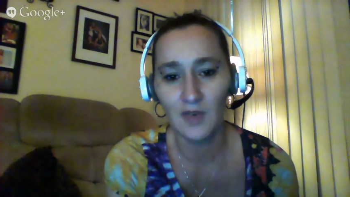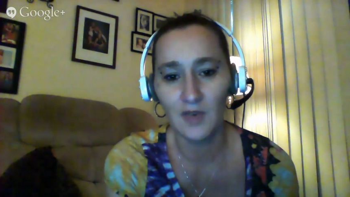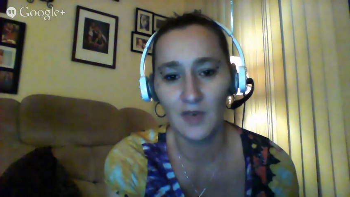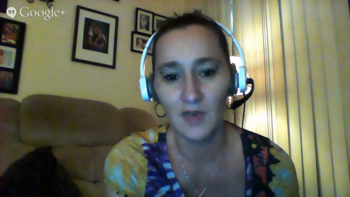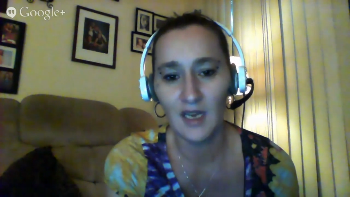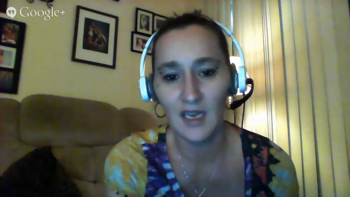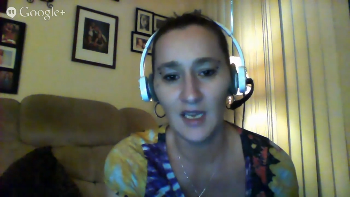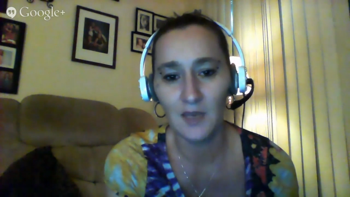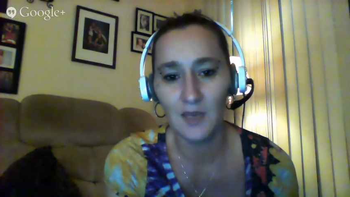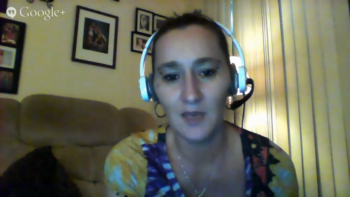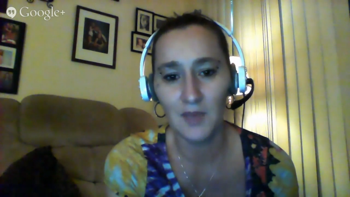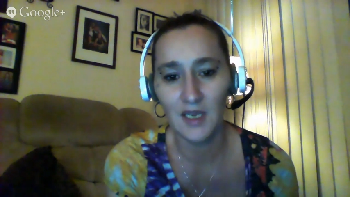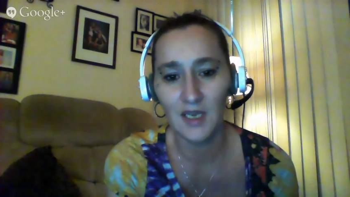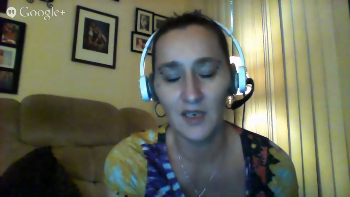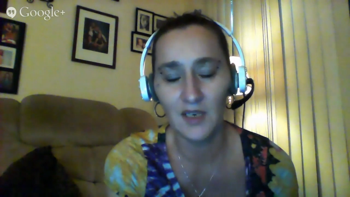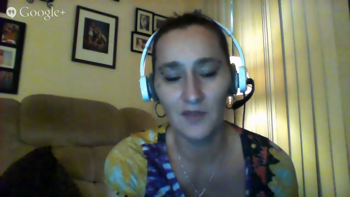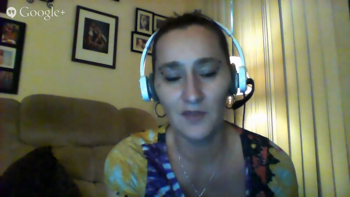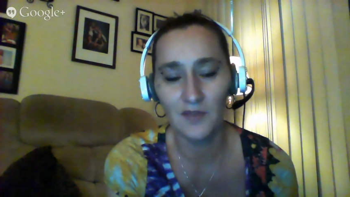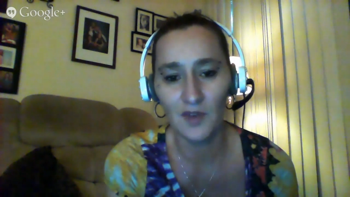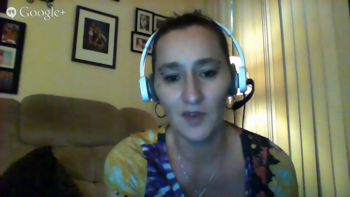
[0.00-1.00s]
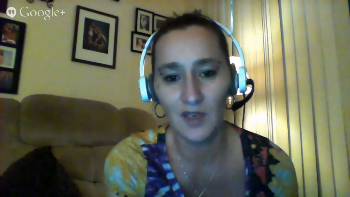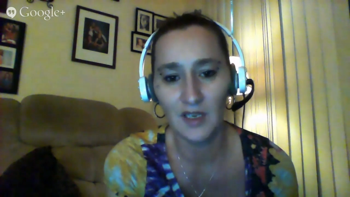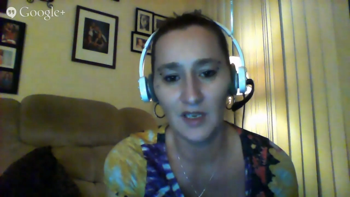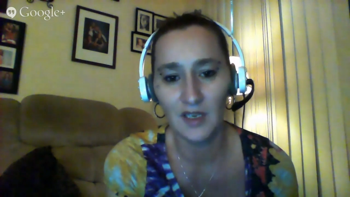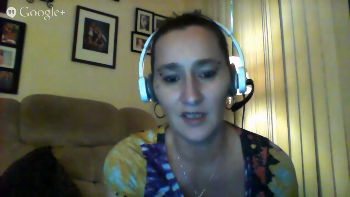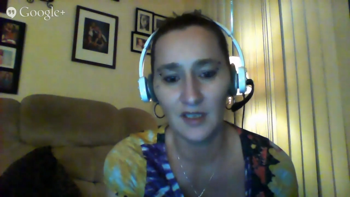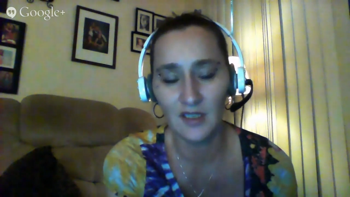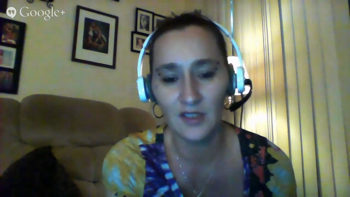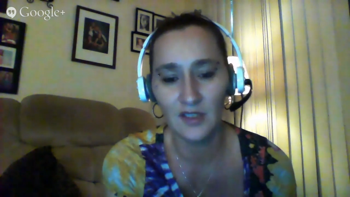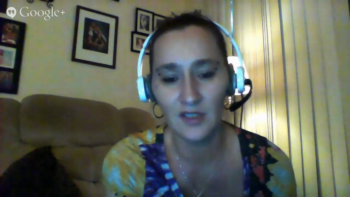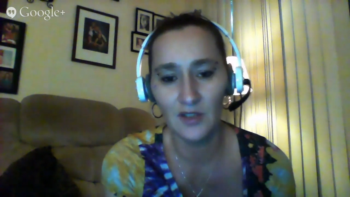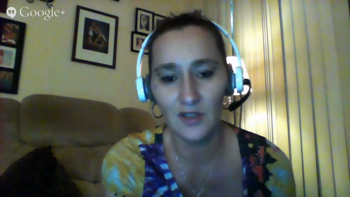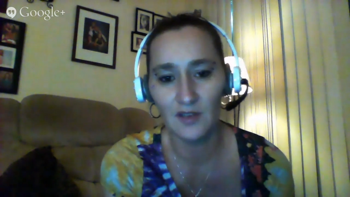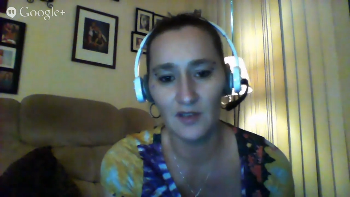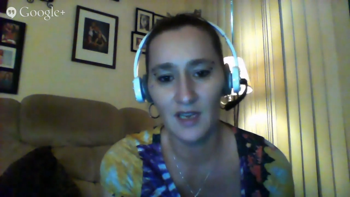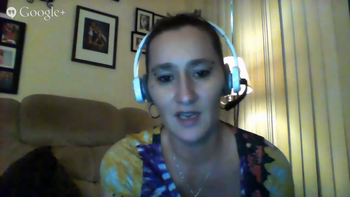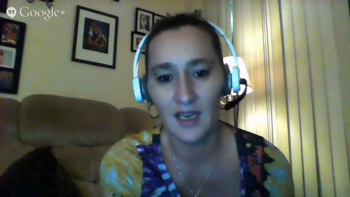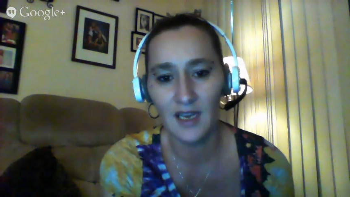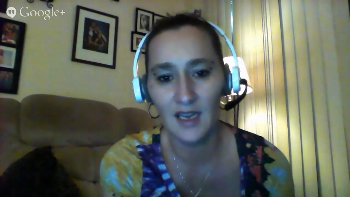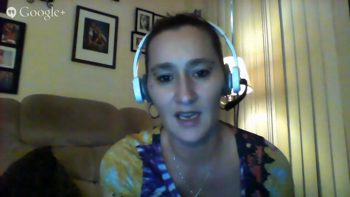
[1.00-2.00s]
I had a beta for like a year
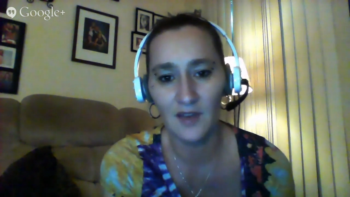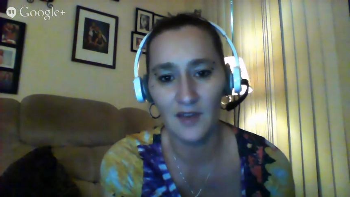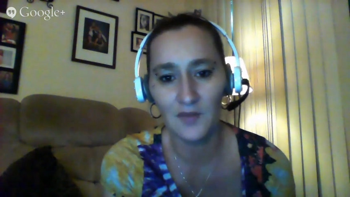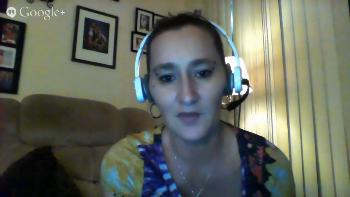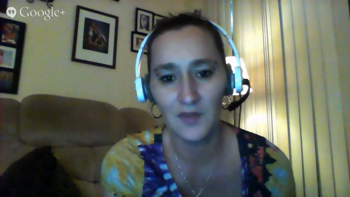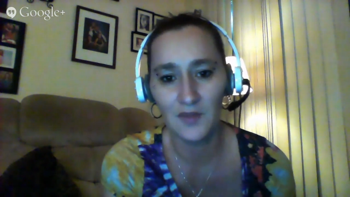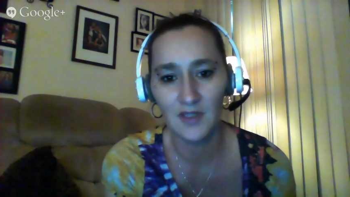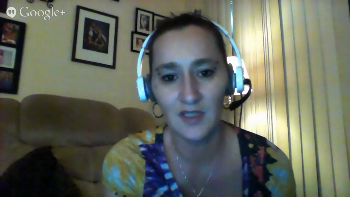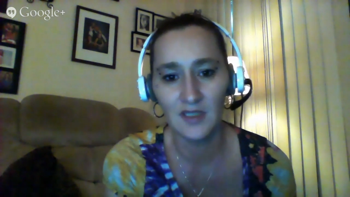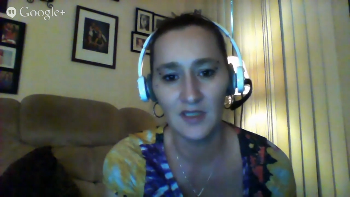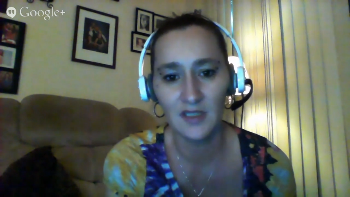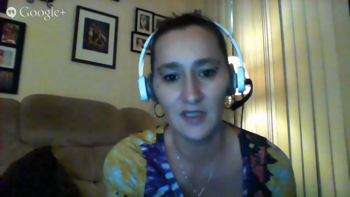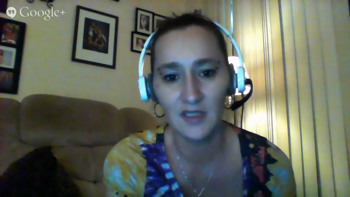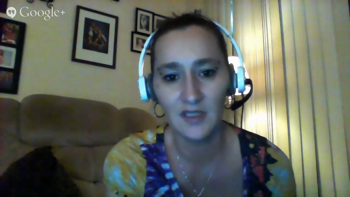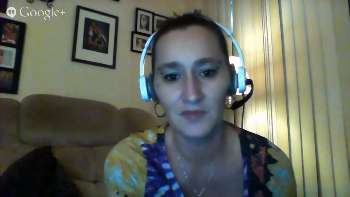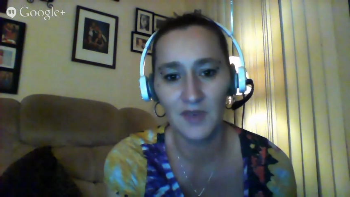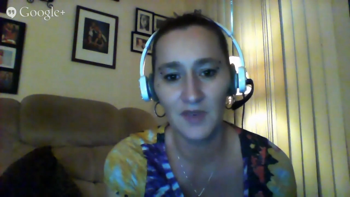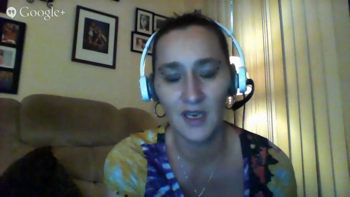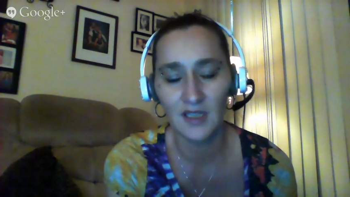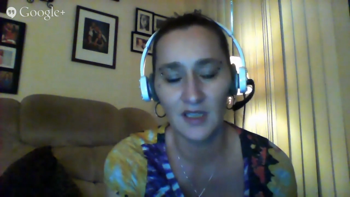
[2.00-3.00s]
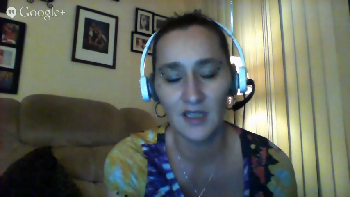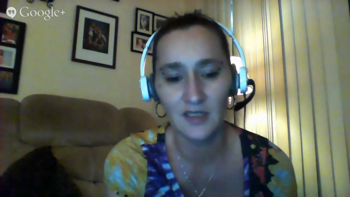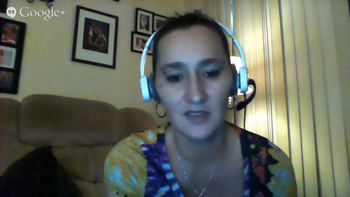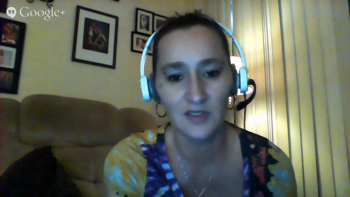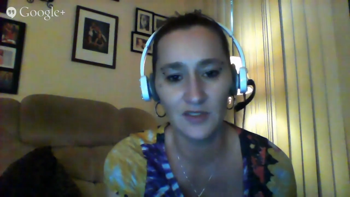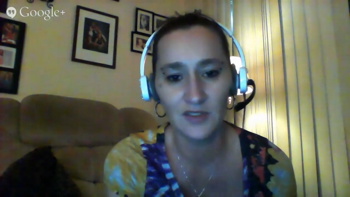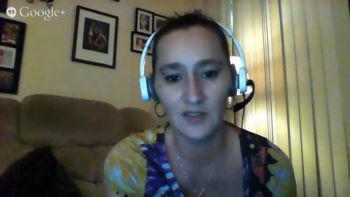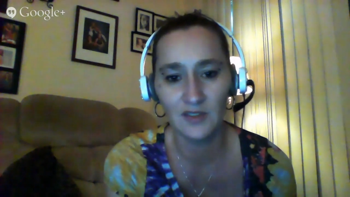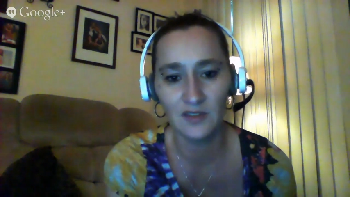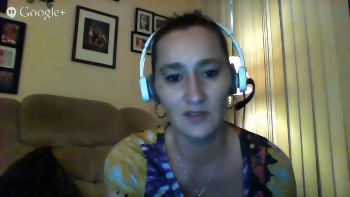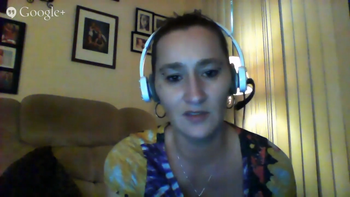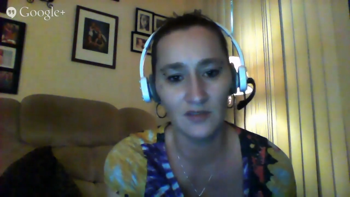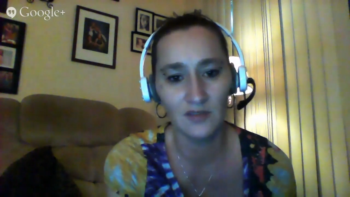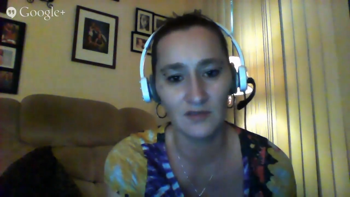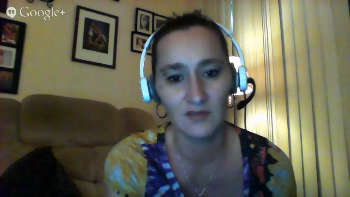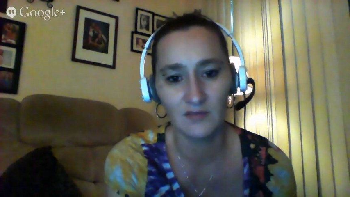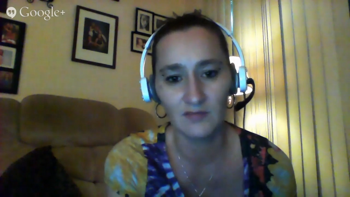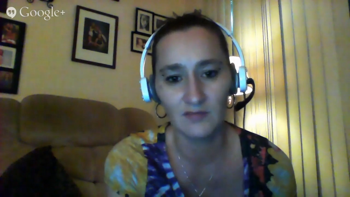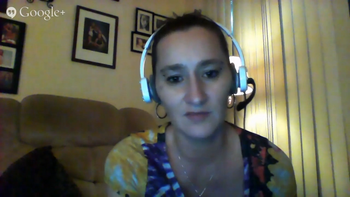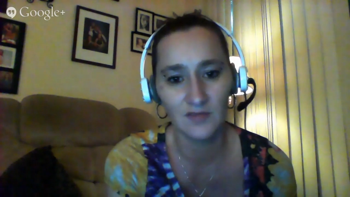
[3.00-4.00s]
and a half, and then he finally just took
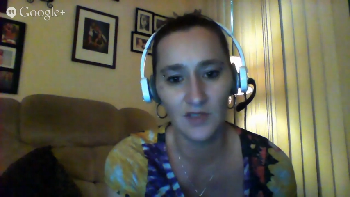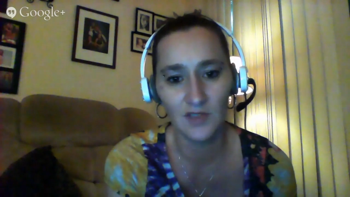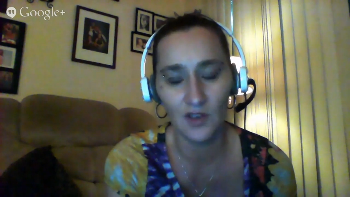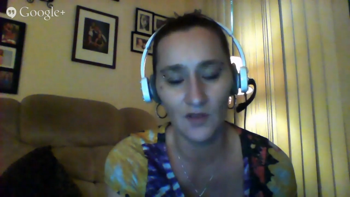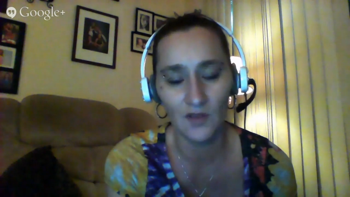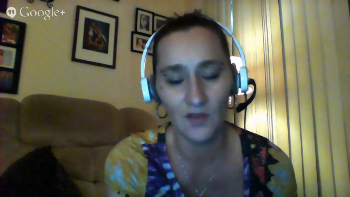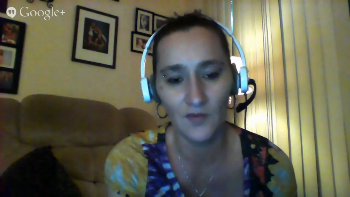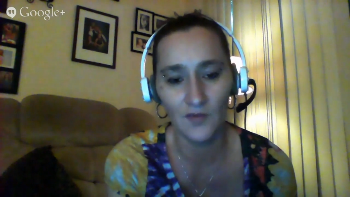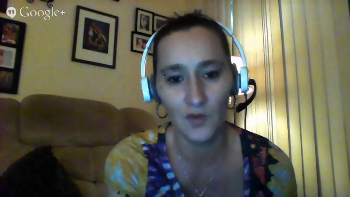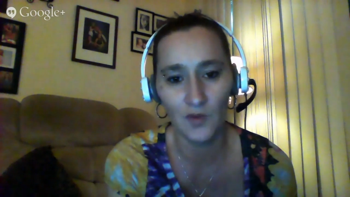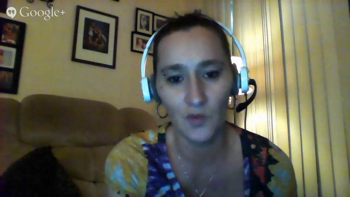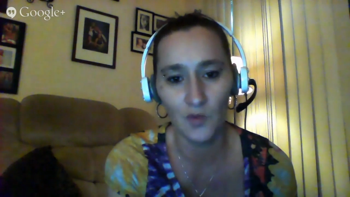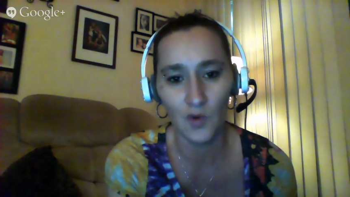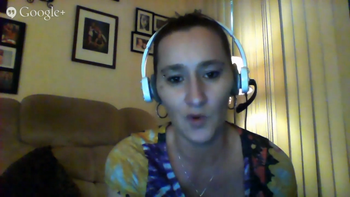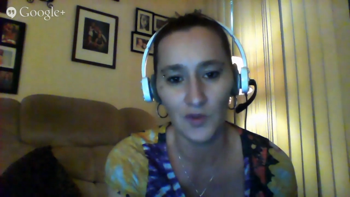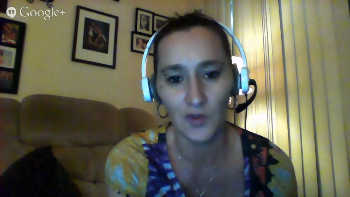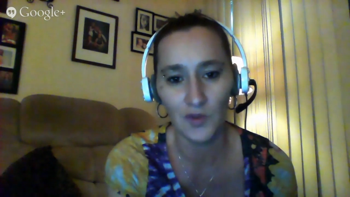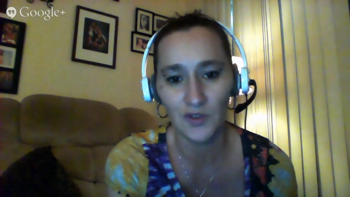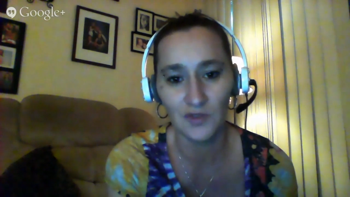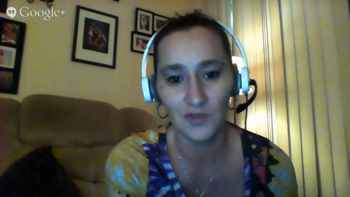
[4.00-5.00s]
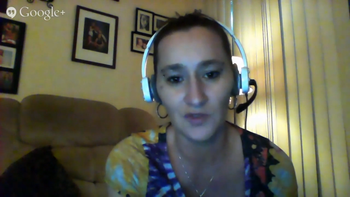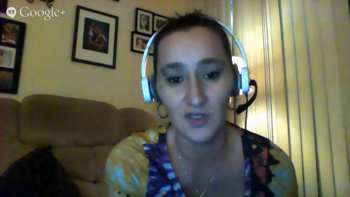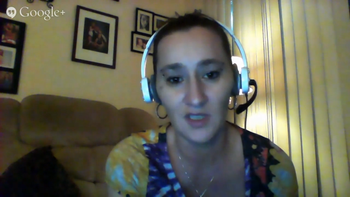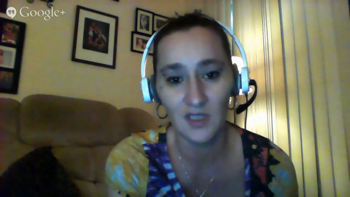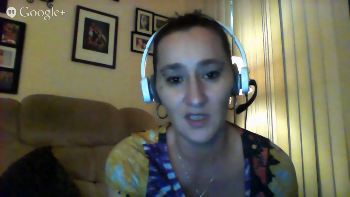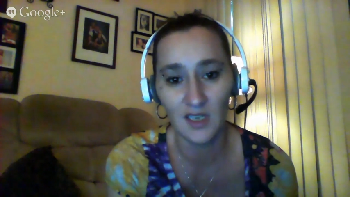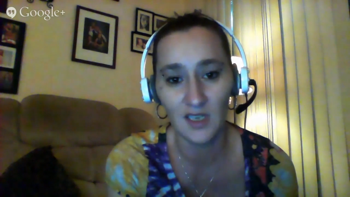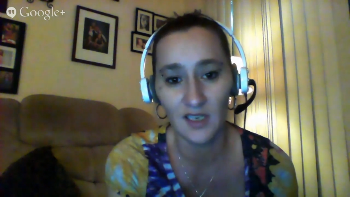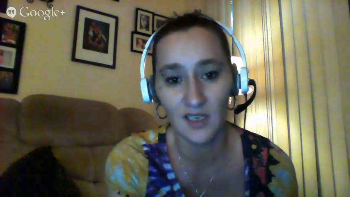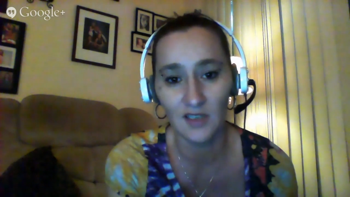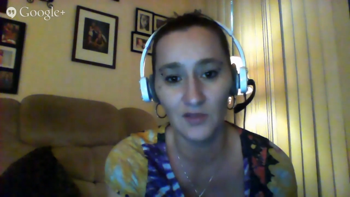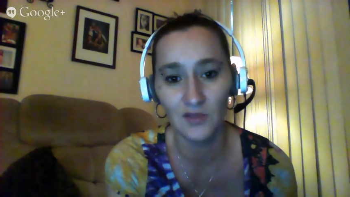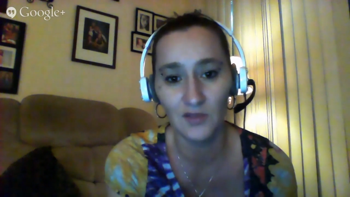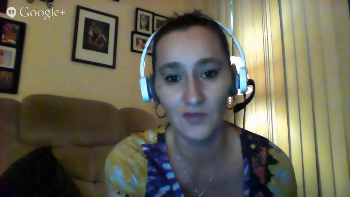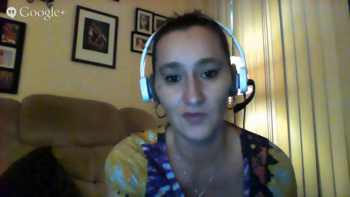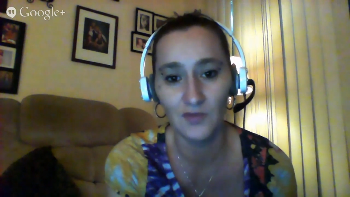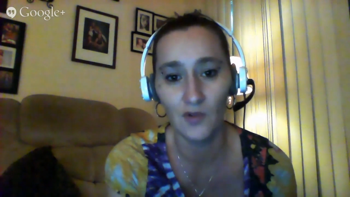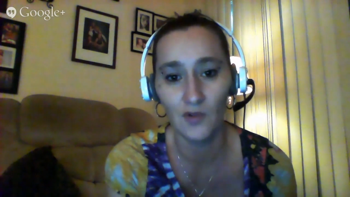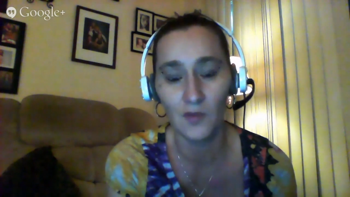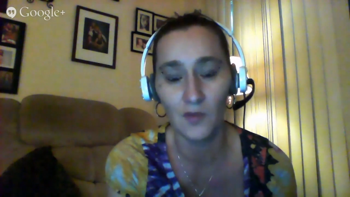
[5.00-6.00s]
turn for the worst. There's nothing I could do
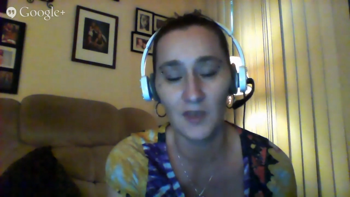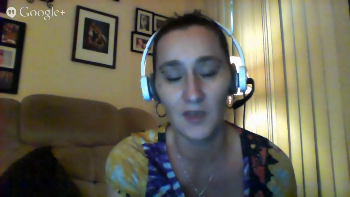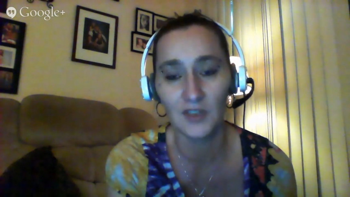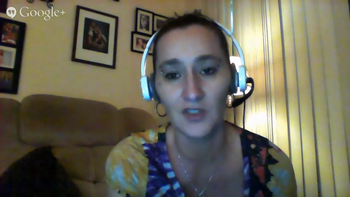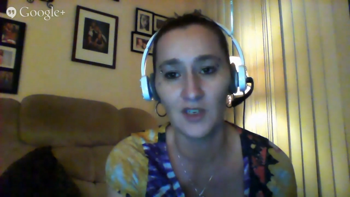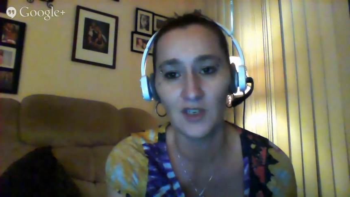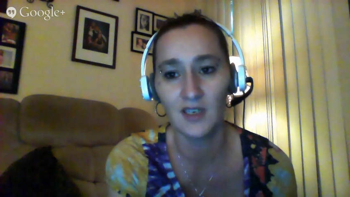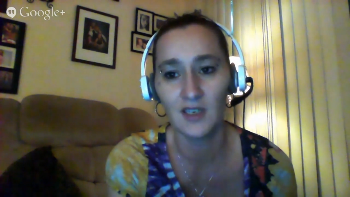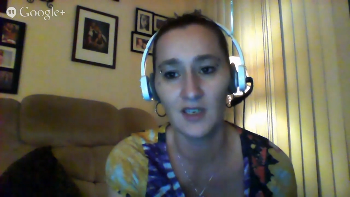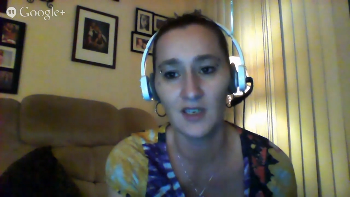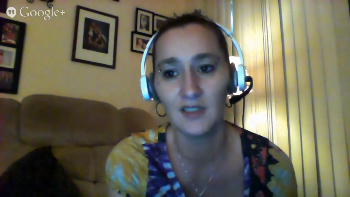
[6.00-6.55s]
for him. I tried.